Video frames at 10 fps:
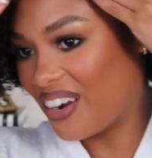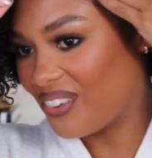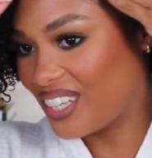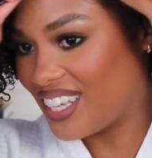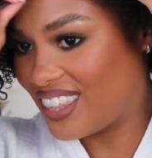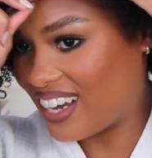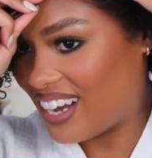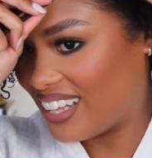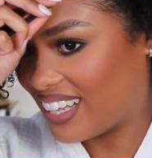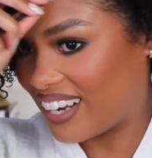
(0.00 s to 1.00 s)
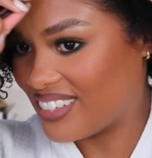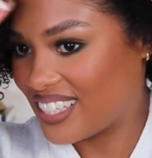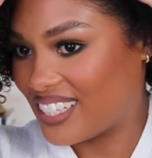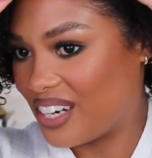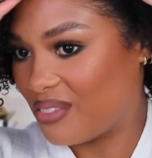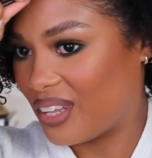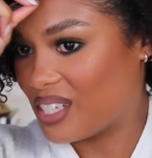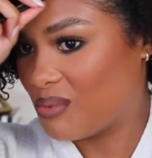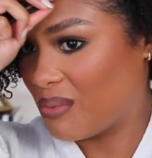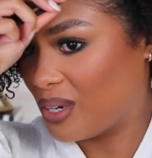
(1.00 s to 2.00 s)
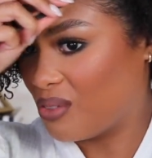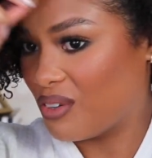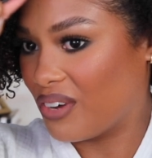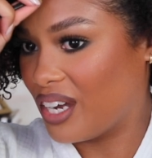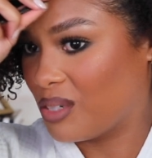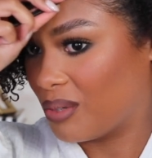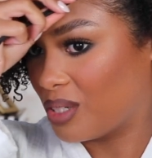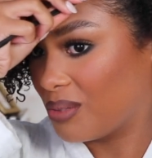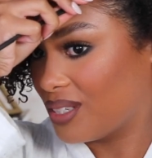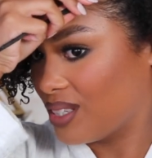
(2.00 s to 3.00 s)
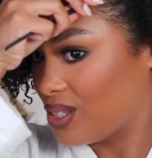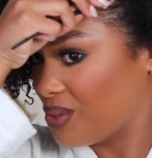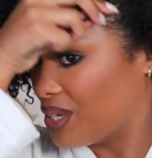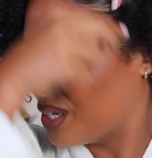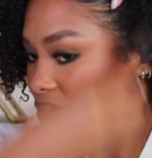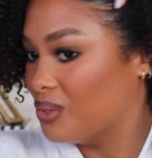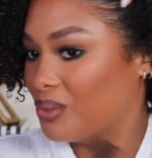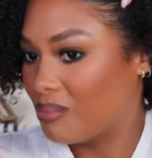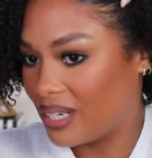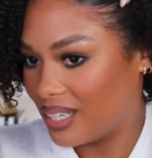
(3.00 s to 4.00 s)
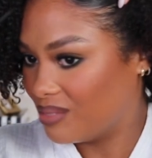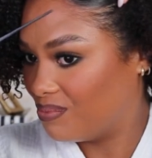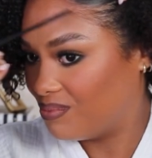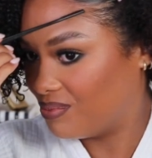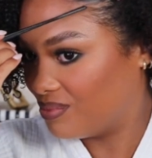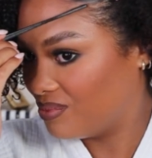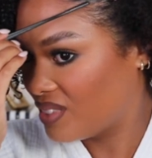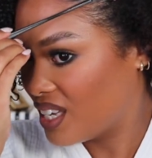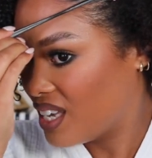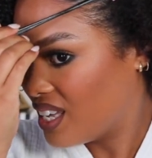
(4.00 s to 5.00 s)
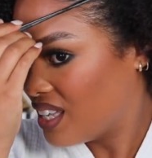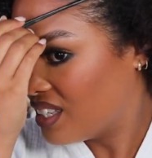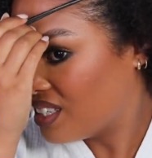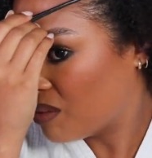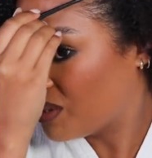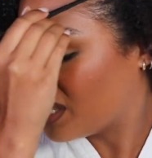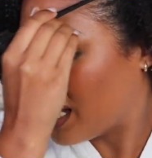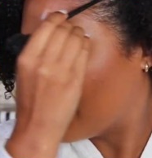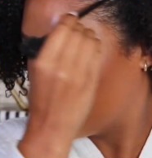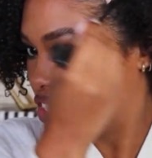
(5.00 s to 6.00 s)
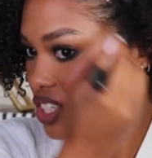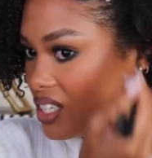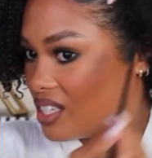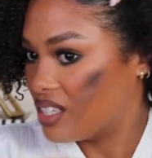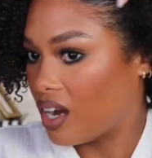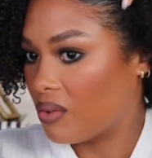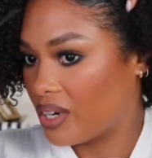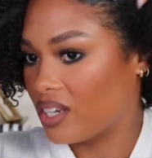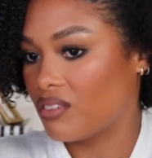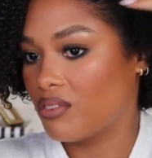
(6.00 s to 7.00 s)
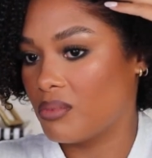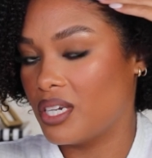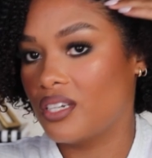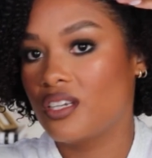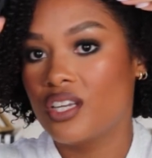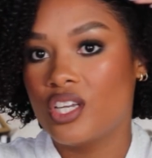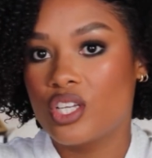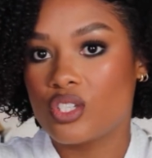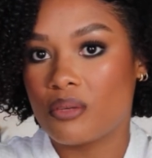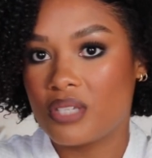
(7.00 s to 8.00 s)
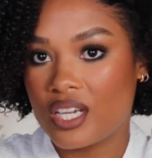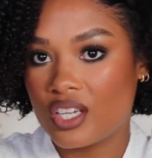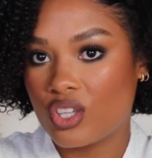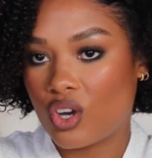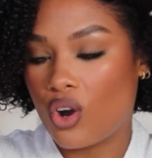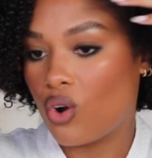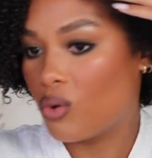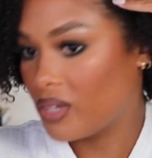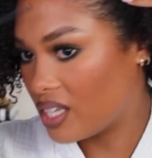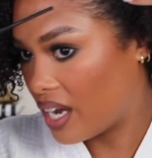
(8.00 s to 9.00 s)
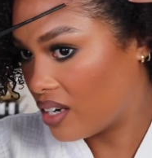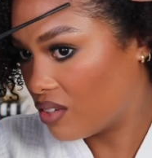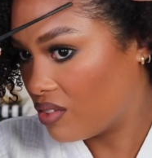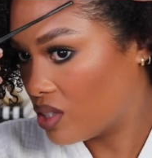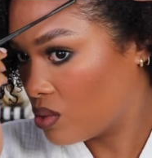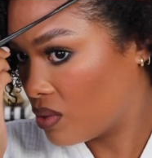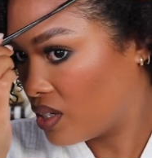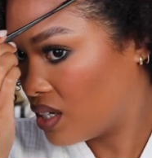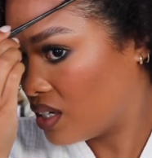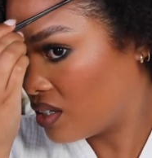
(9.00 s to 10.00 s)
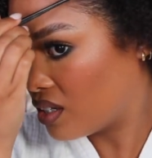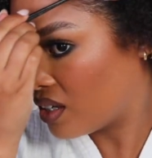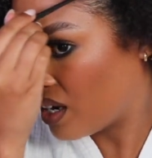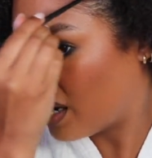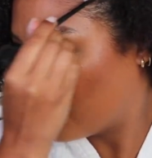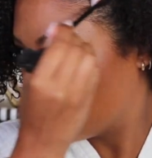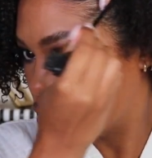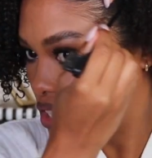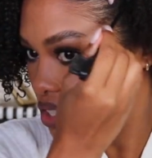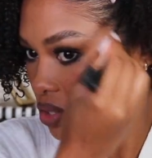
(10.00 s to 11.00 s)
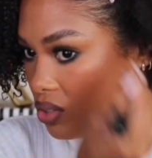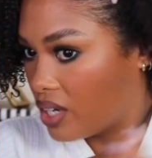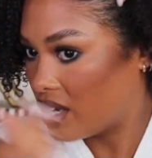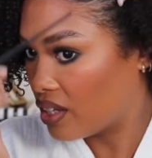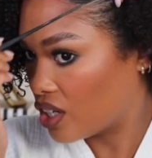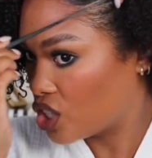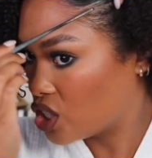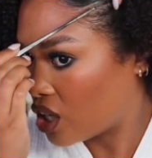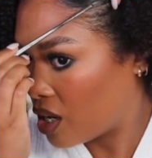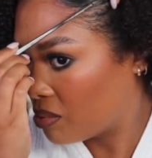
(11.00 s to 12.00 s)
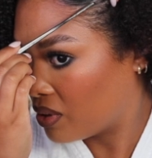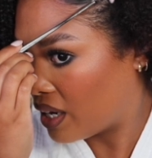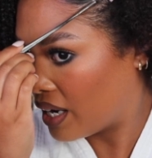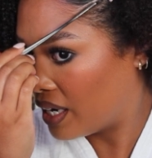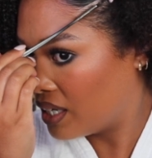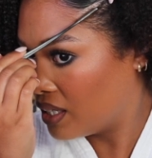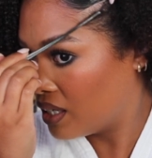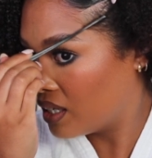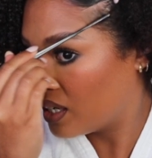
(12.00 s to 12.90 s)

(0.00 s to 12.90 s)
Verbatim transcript: I really thought, like I was excited for that to be my new favorite edge brush because it's so cute, but mm-mm the double-sided just is not working for me. So I'm taking the comb at the end of this one and gonna kind of just create like a sharp line